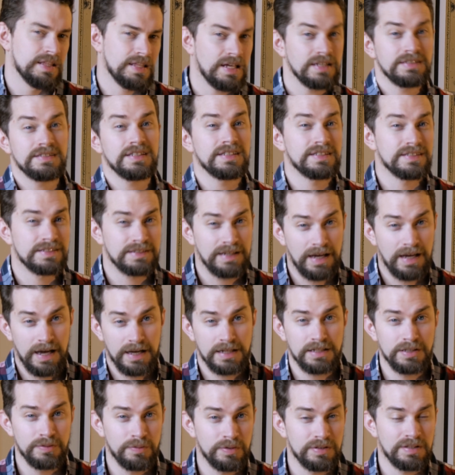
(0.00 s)
and that's
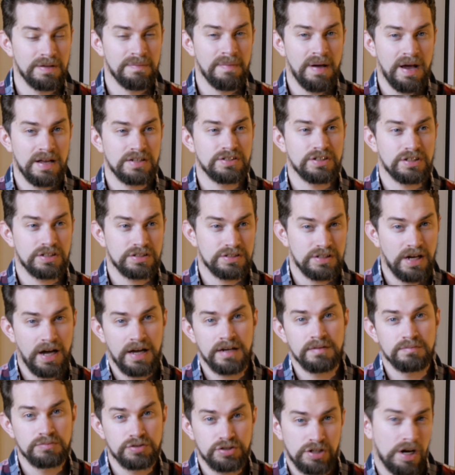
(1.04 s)
exactly what the magic
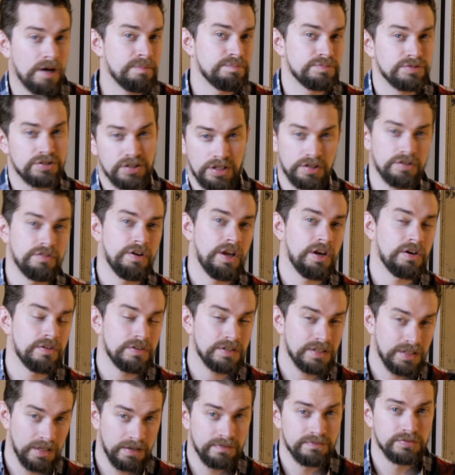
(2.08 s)
item shop generator
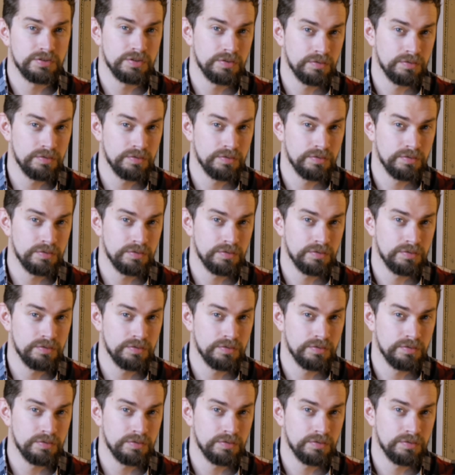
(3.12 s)
gives